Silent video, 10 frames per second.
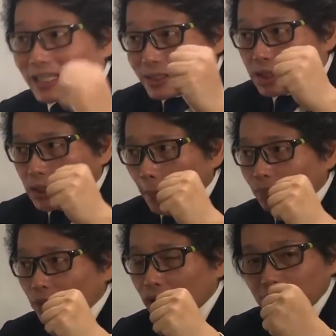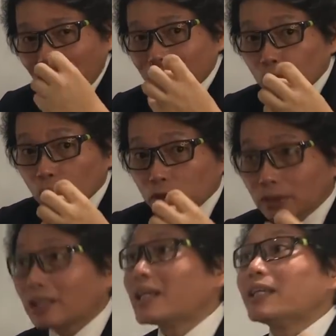It's something that will
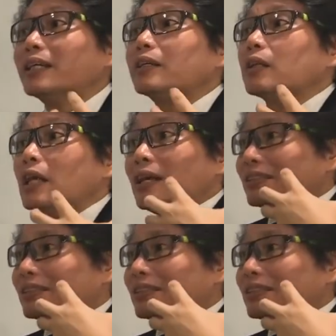trigger